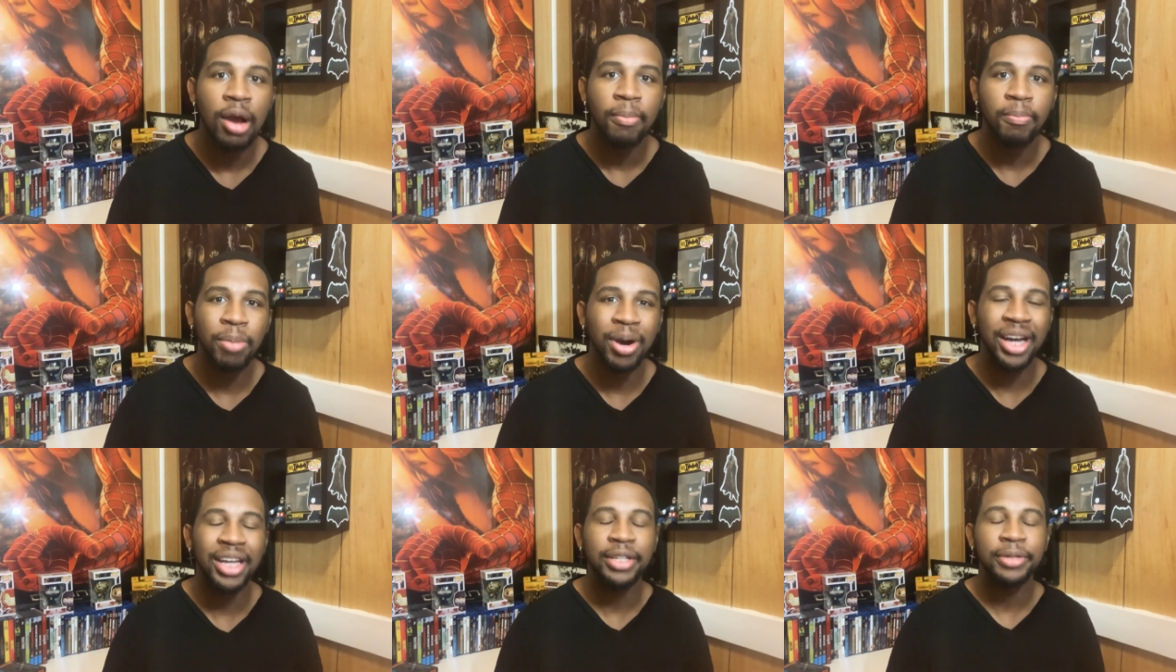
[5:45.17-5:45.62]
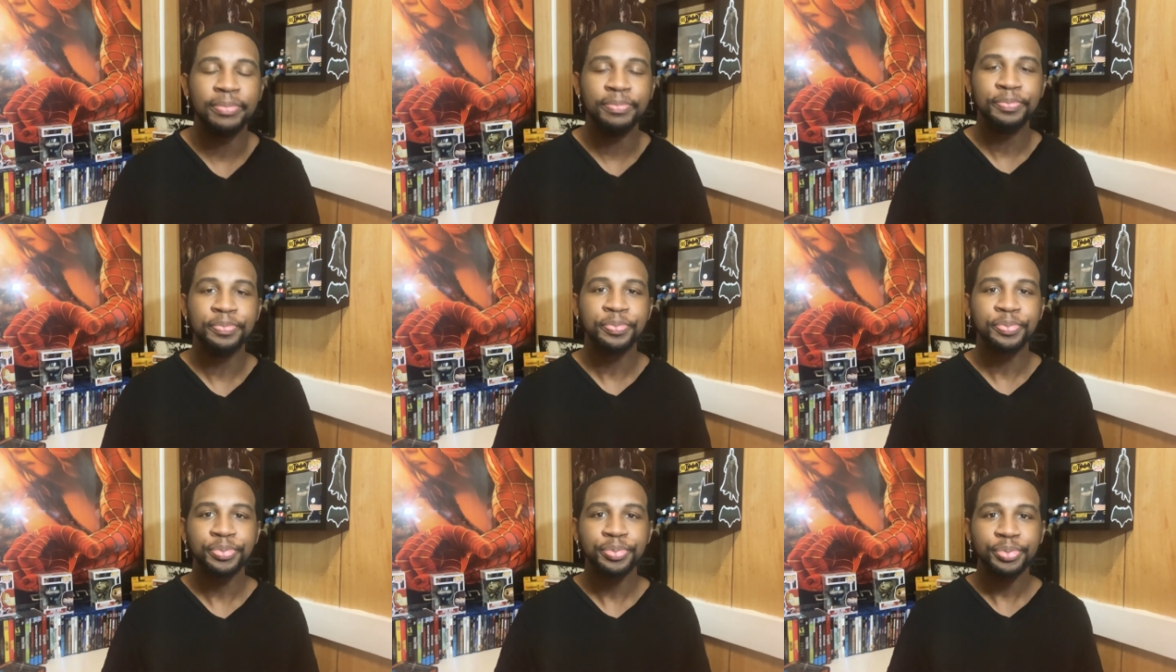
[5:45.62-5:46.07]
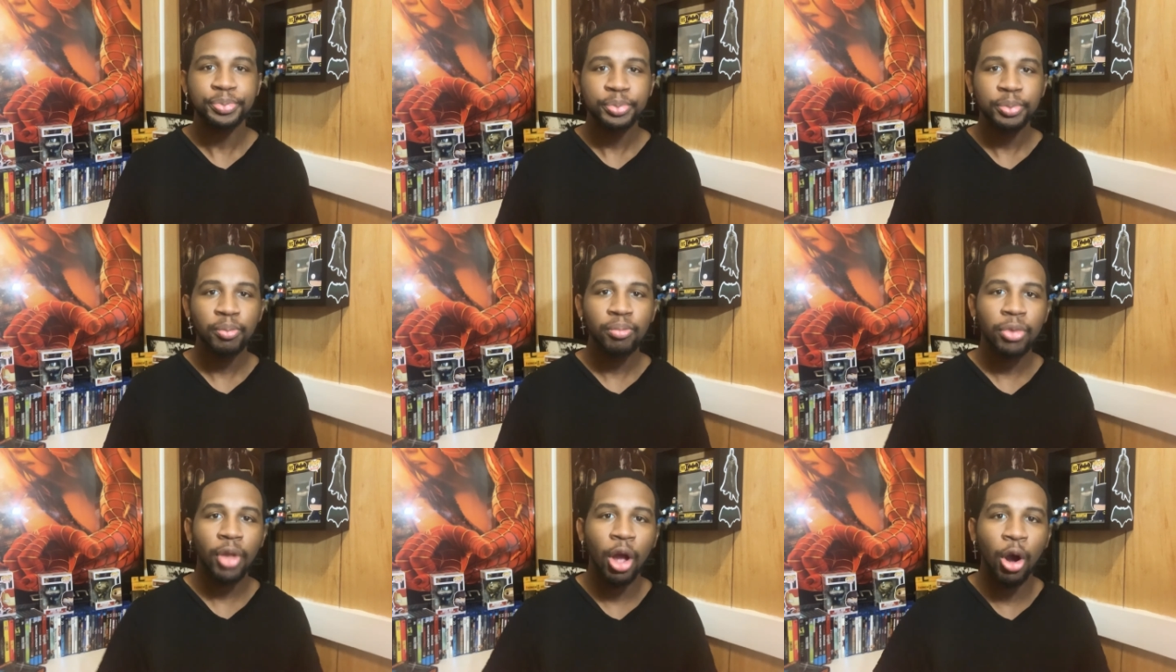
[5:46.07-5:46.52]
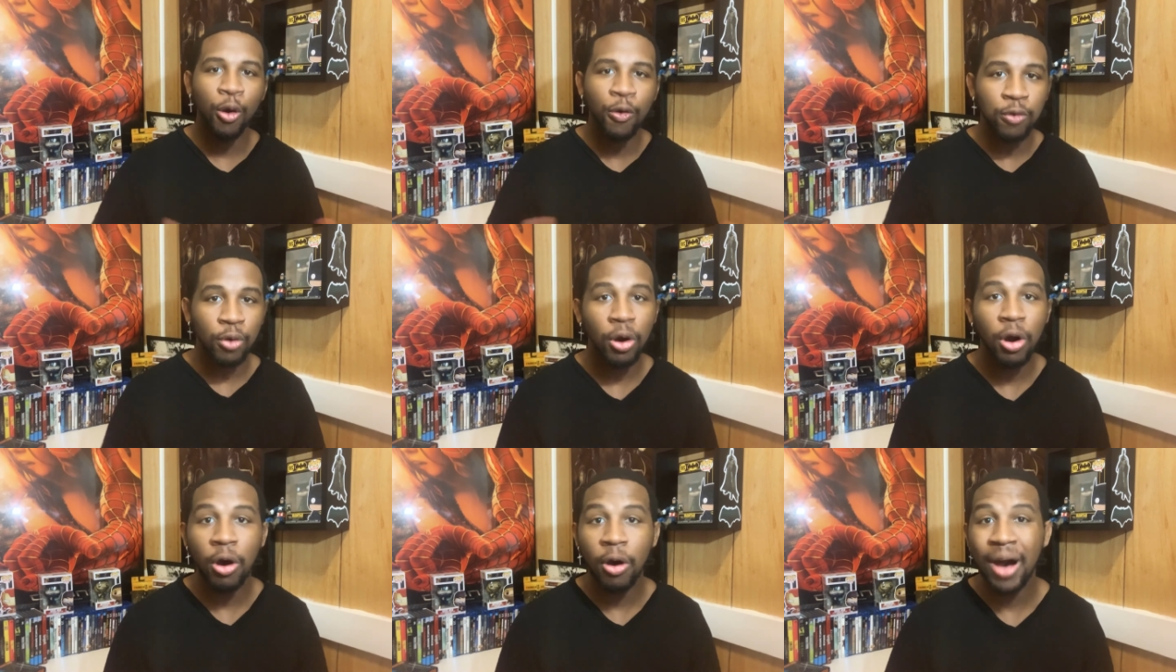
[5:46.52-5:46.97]
But
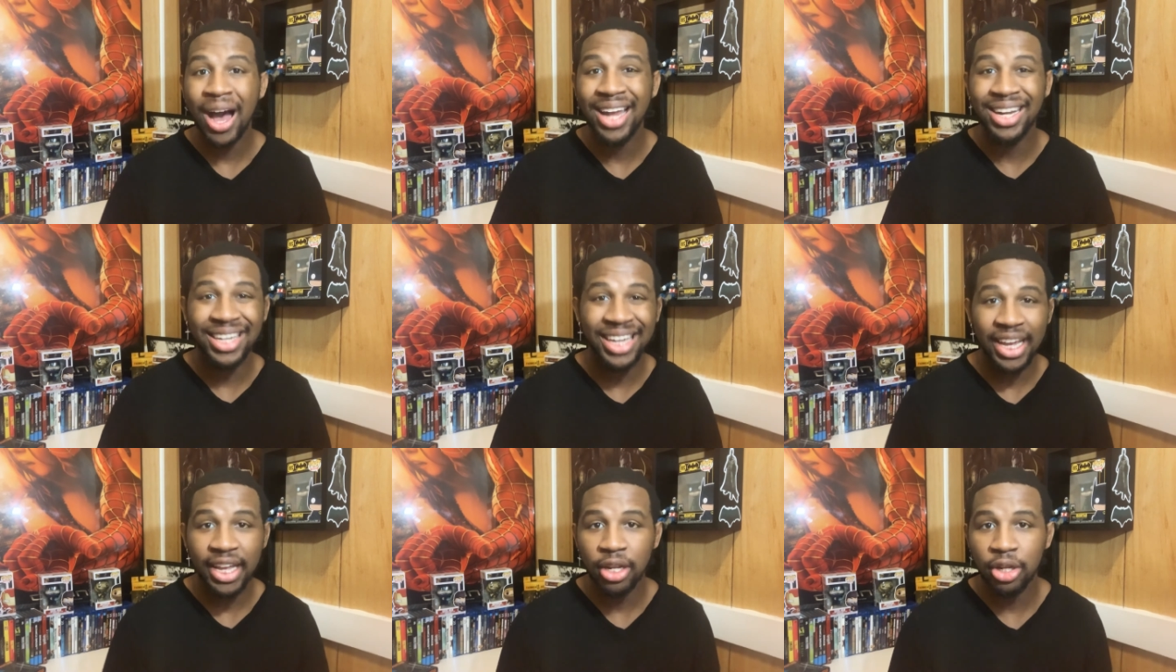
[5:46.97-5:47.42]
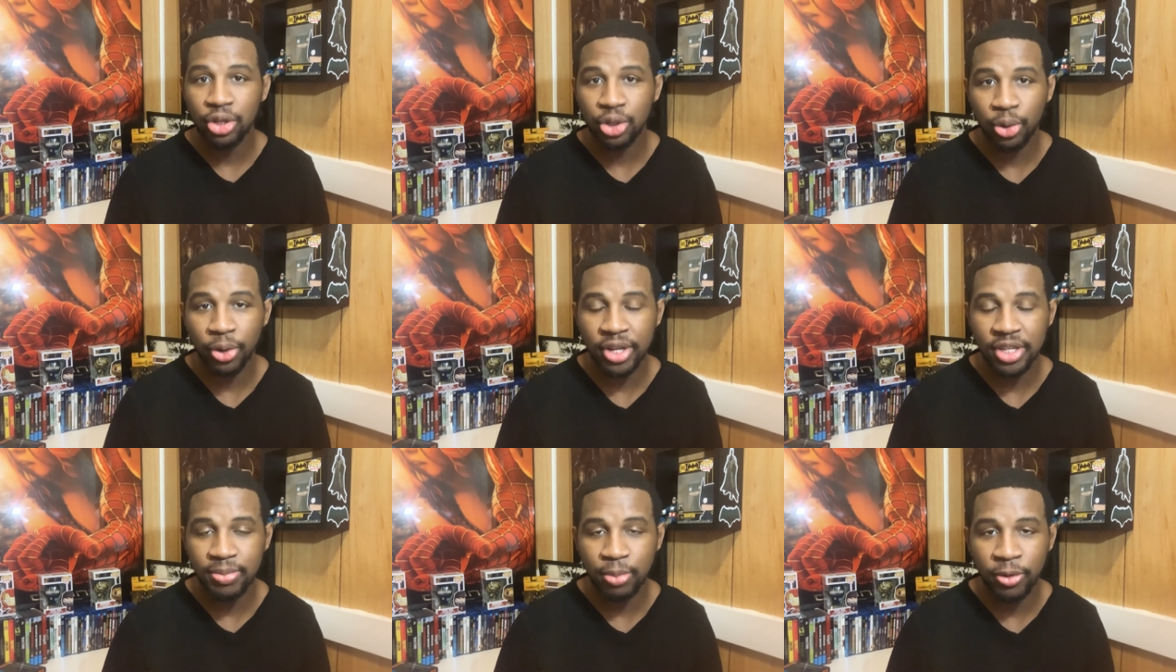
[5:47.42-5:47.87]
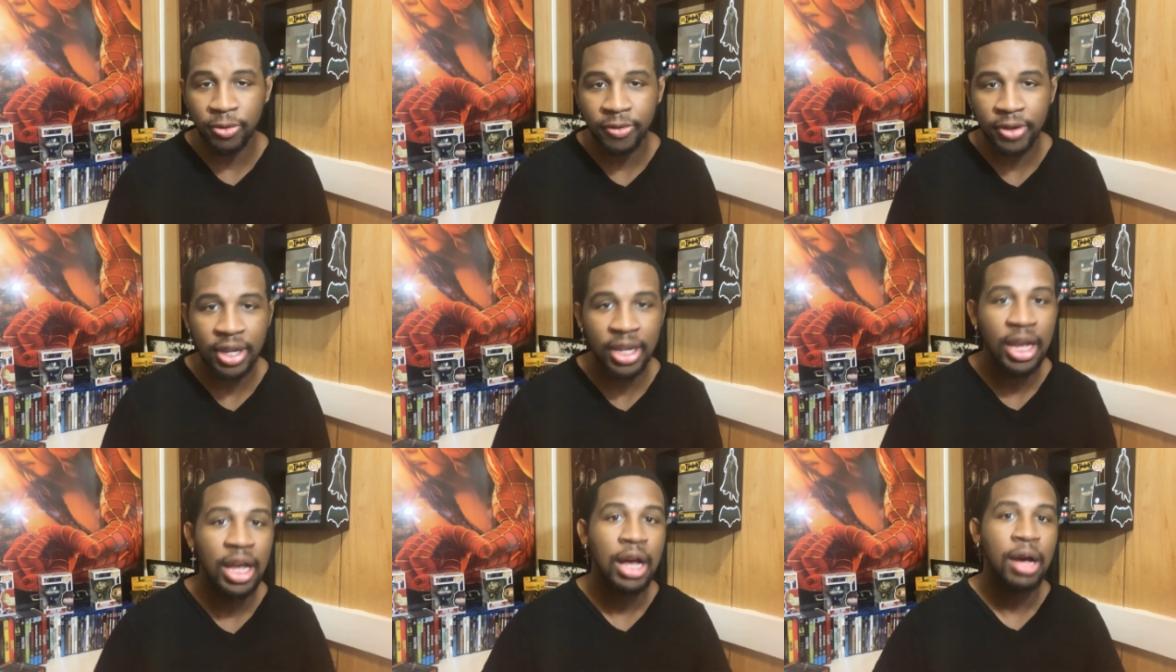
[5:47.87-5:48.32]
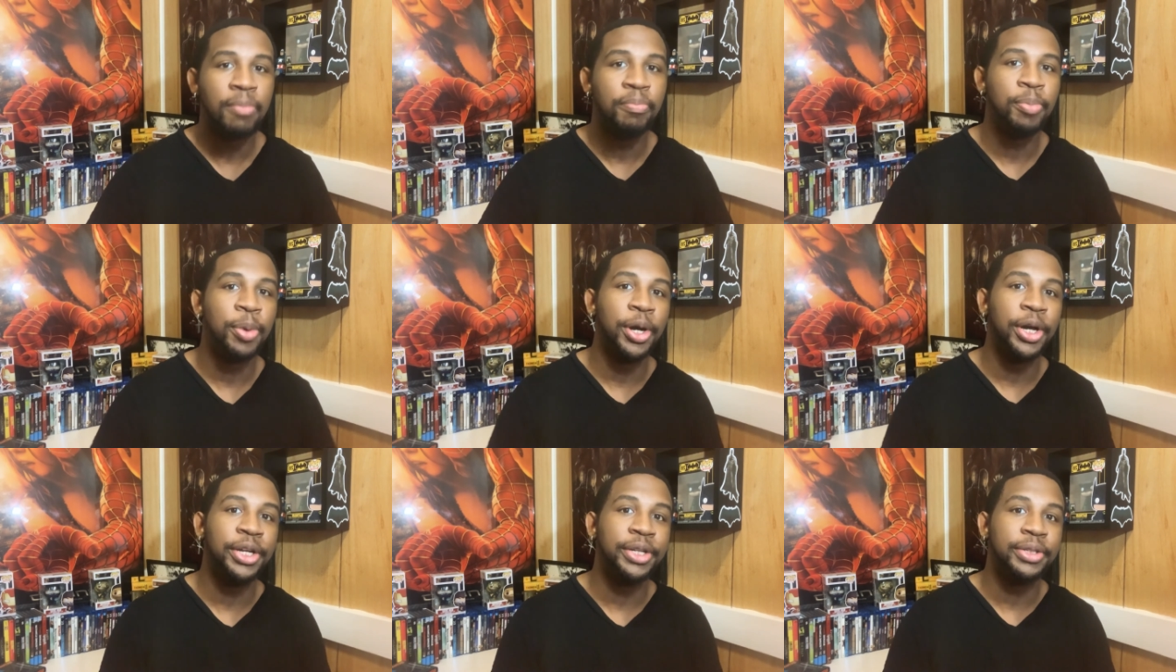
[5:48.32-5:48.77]
overall, I did enjoy this movie,
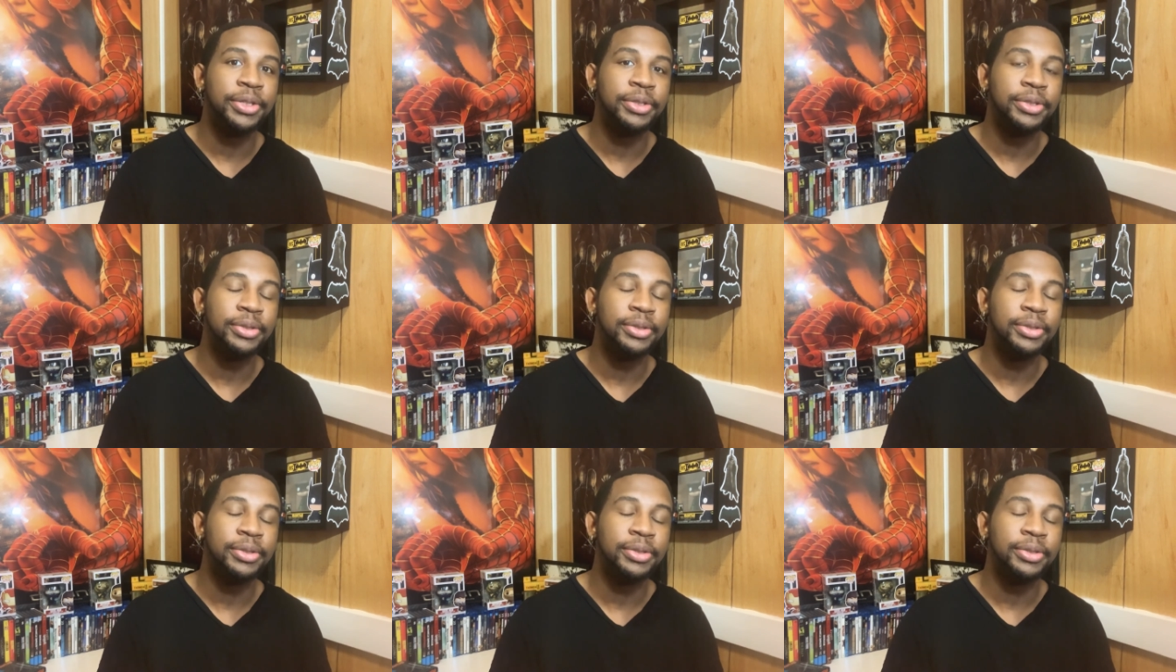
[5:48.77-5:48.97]
but